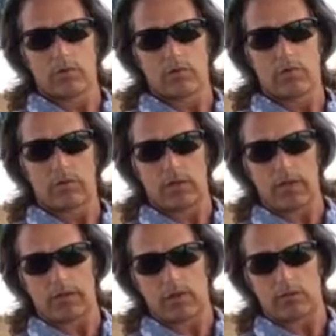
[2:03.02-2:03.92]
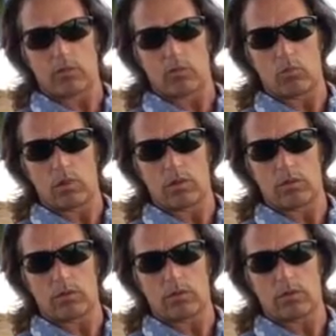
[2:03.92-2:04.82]
it's like this.
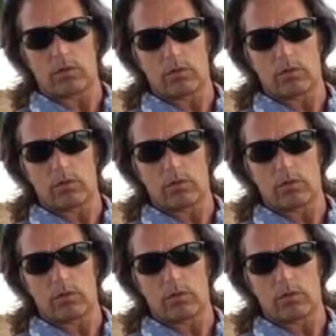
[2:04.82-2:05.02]
1.